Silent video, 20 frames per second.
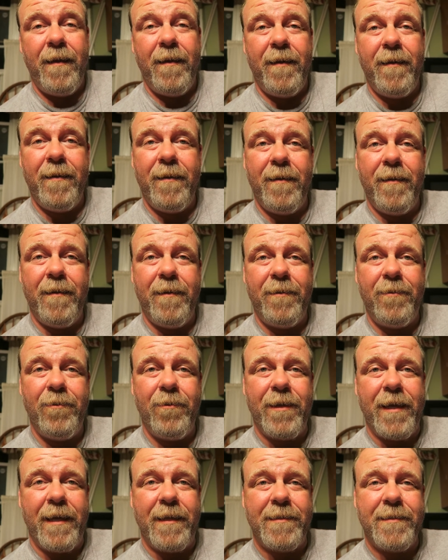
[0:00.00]
uh,
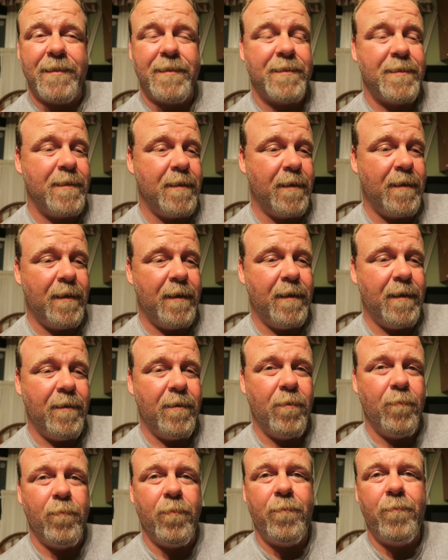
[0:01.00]
new cases.
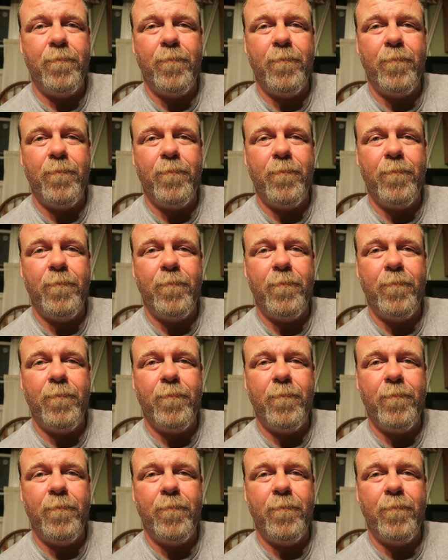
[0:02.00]
Uh,